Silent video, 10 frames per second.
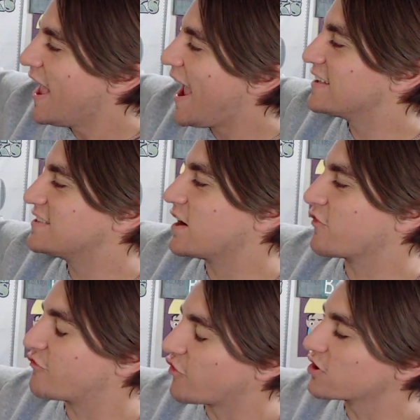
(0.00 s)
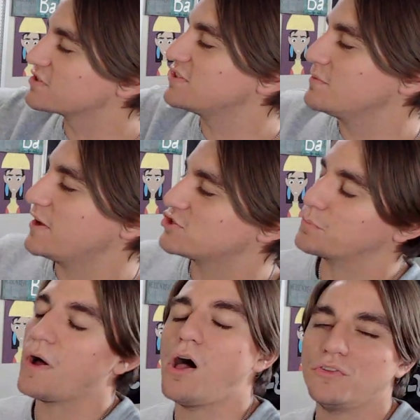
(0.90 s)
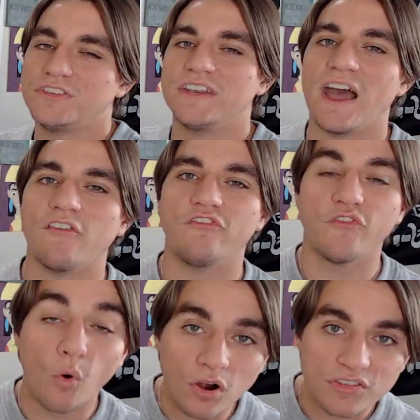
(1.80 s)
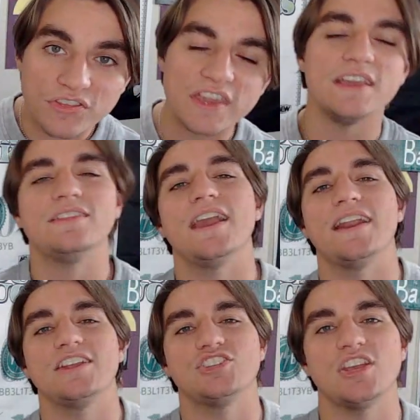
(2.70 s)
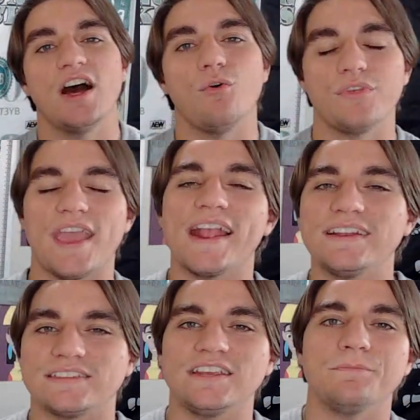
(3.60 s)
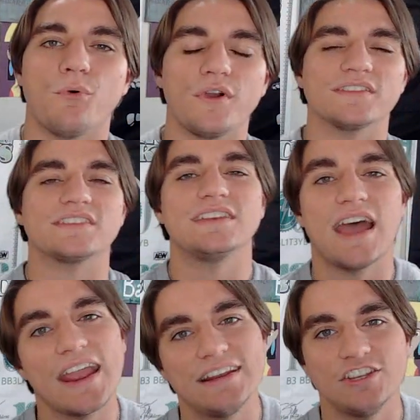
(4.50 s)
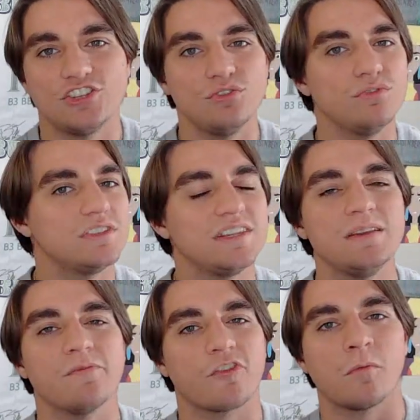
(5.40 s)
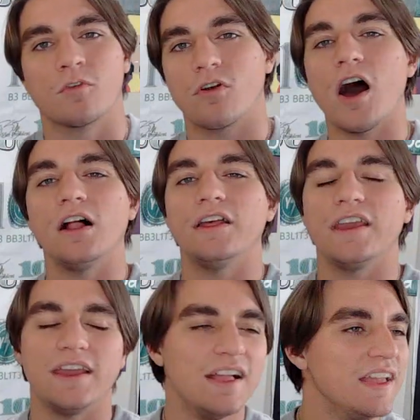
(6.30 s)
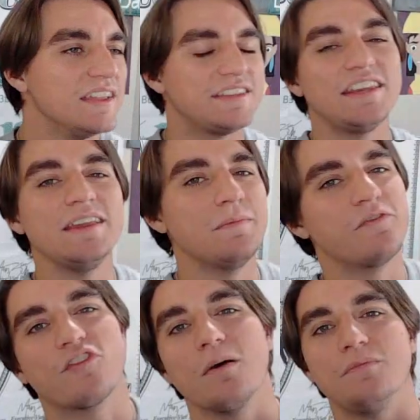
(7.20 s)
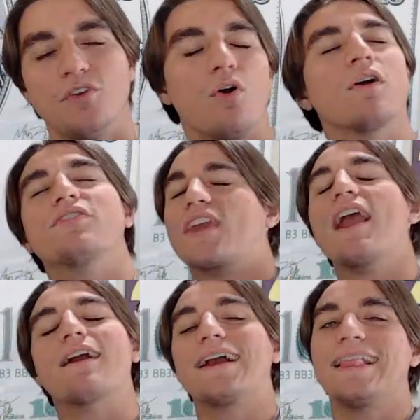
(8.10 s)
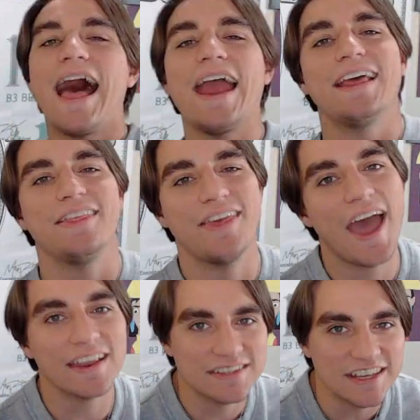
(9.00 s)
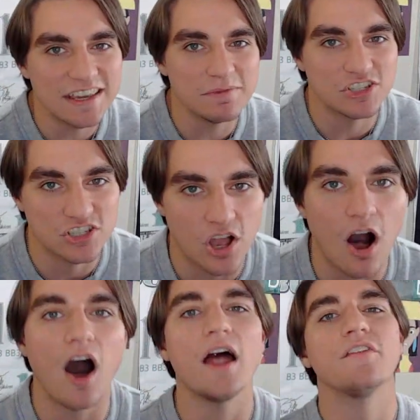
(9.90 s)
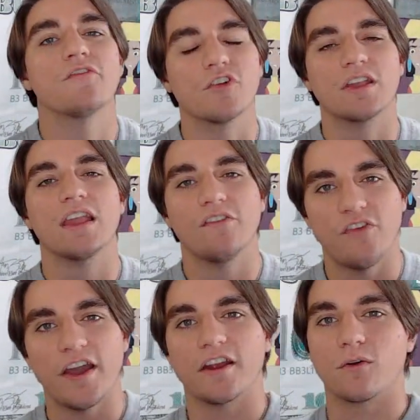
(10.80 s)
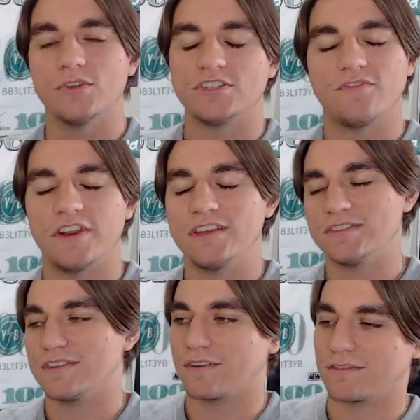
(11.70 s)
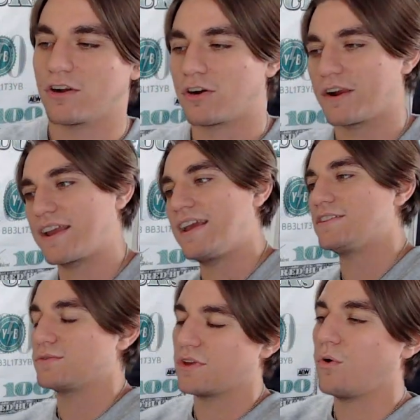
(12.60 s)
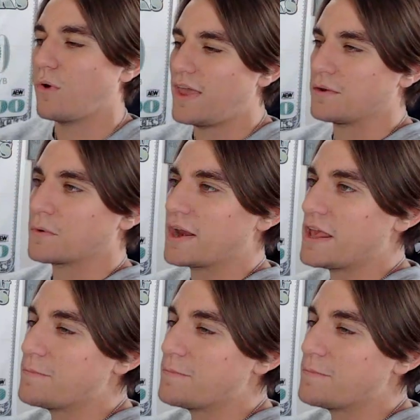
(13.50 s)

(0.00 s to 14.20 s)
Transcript: as they are first in the Metropolitan, now fourth in the NHL with 18 points, 9-2, the team from Raleigh, team from North Carolina. That team is just on freaking fire, which is funny because they're Hurricanes, so it's all wet and rainy.